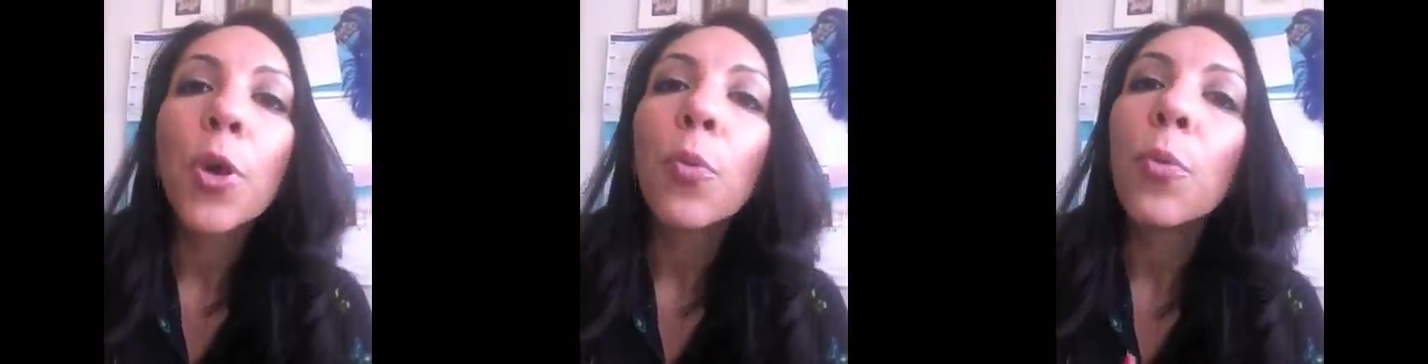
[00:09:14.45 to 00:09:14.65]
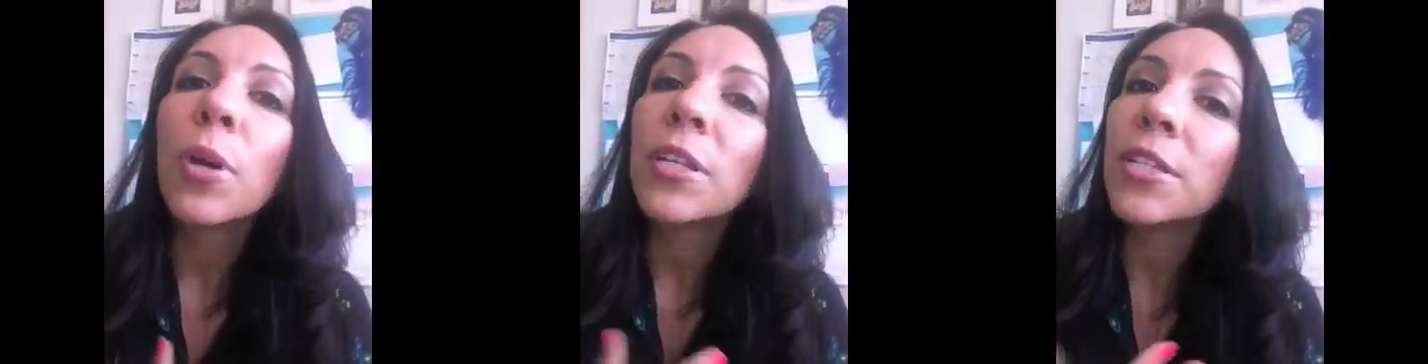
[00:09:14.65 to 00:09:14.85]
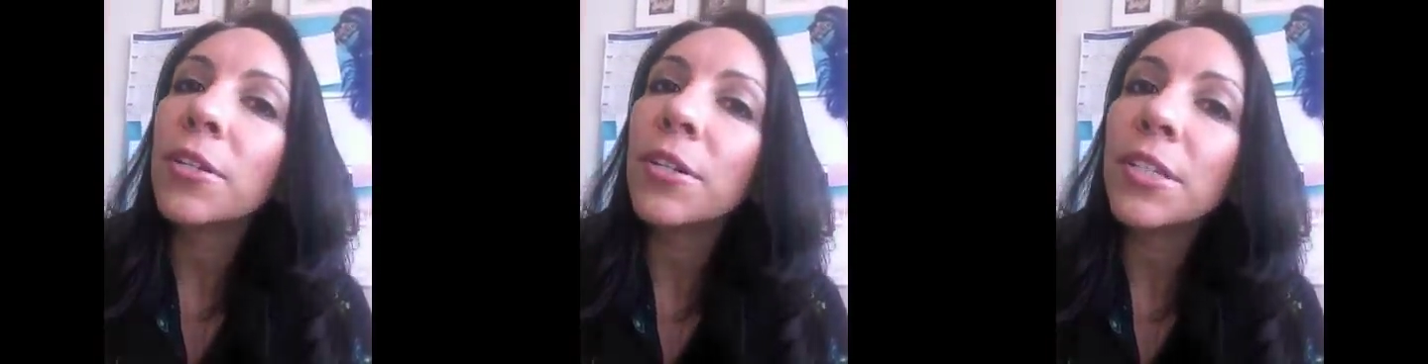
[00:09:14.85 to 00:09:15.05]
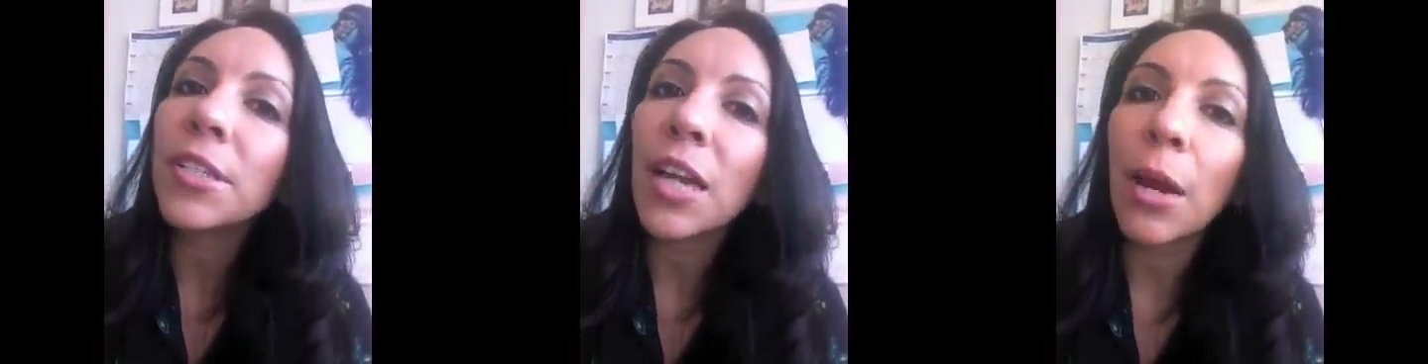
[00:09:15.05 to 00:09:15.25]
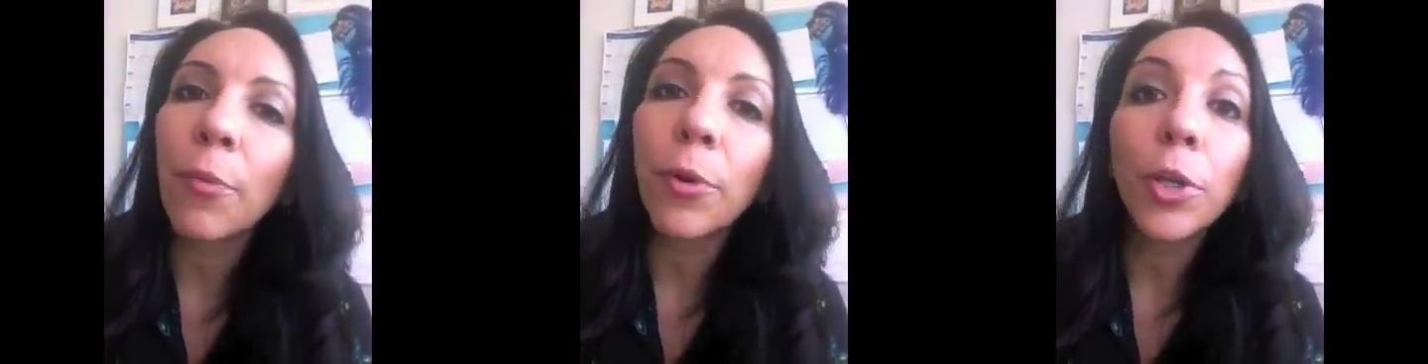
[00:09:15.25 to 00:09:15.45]
Was there a
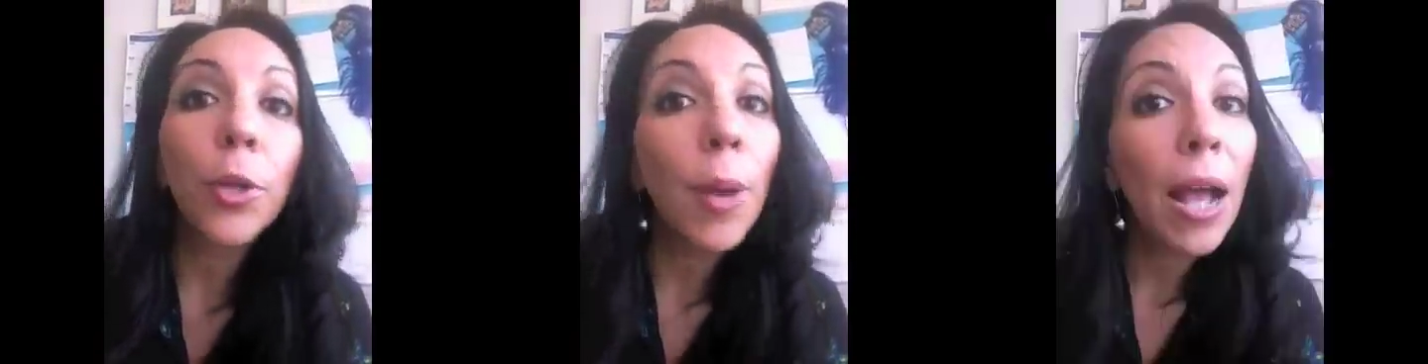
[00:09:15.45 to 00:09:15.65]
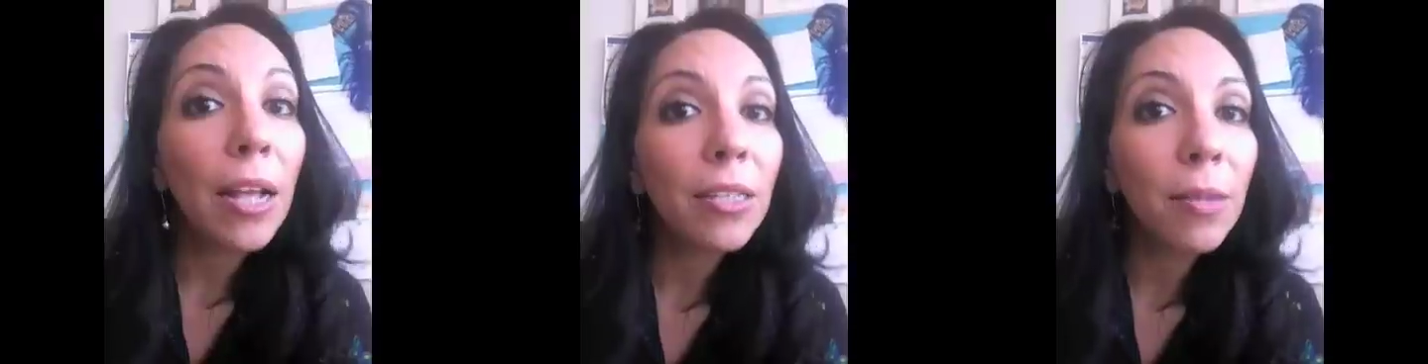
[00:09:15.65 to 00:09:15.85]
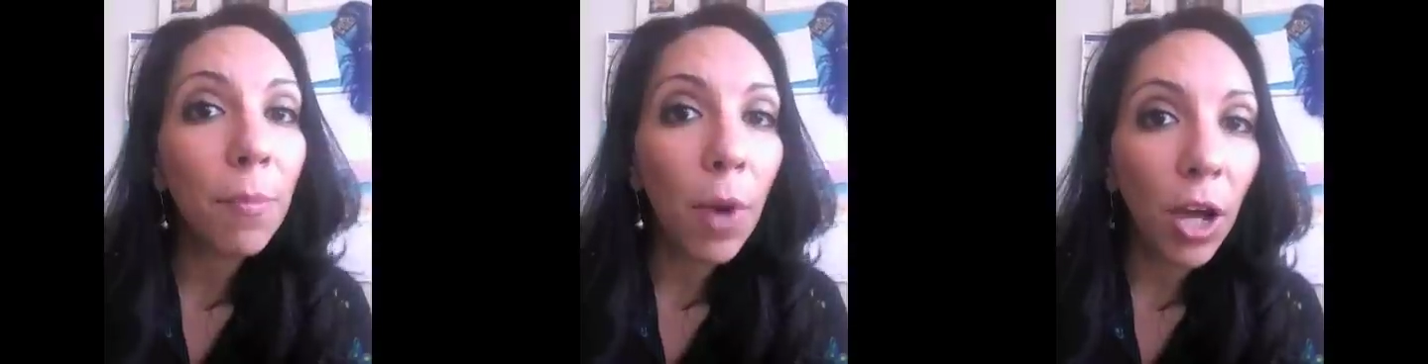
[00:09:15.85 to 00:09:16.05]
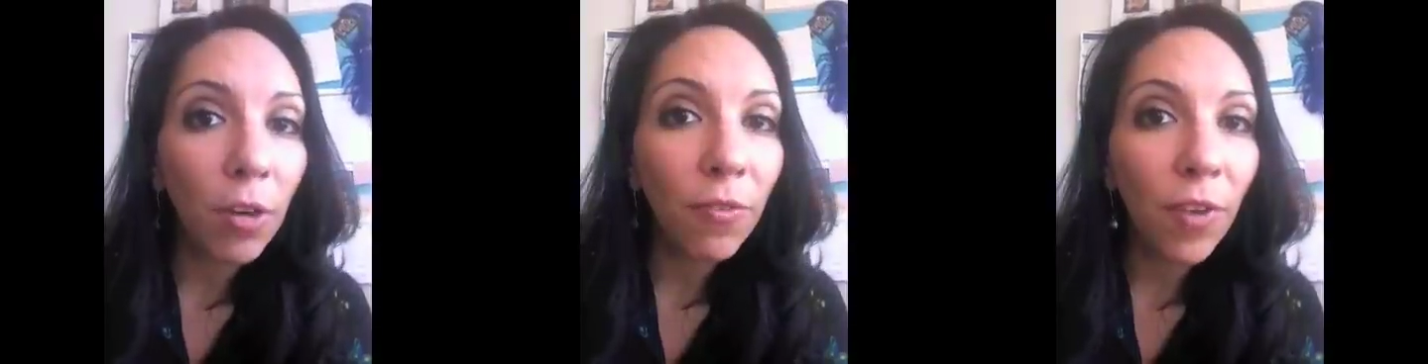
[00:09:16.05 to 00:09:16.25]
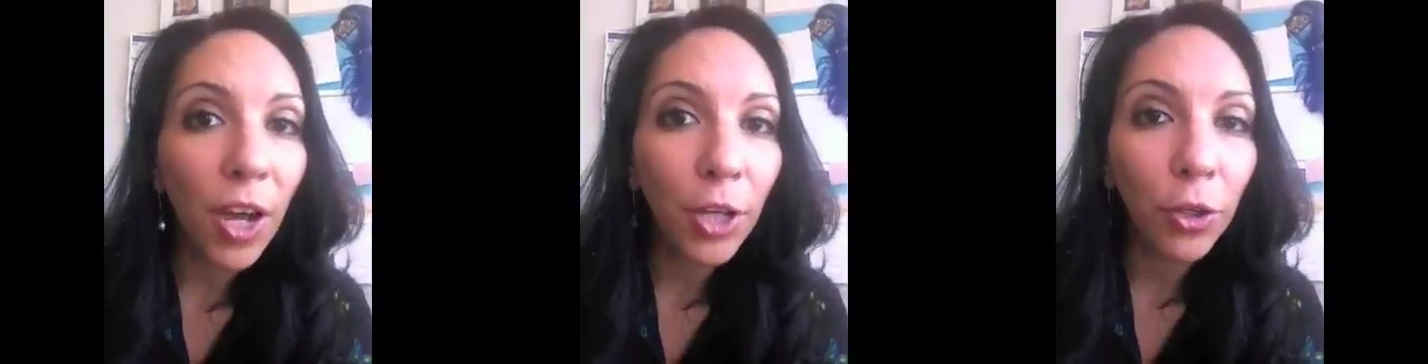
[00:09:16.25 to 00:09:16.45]
time where you had to
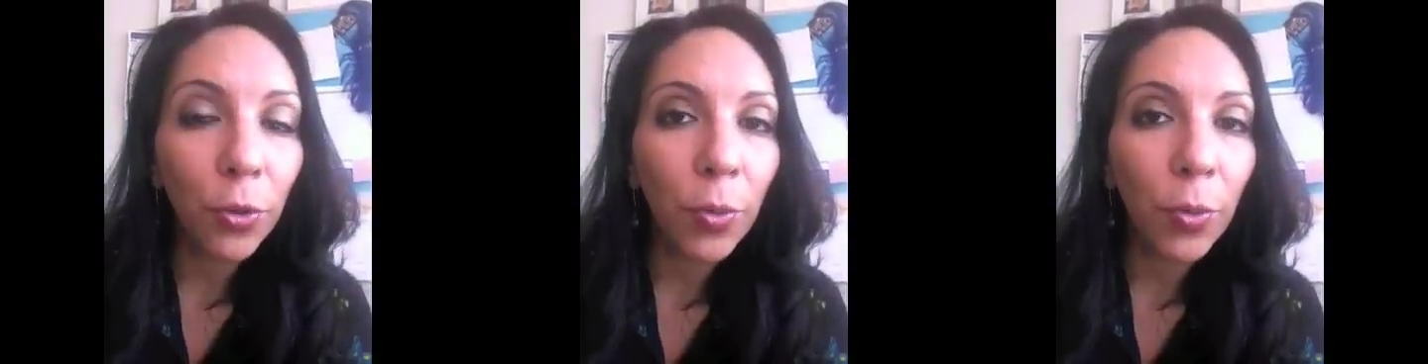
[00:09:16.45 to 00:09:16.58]
modify your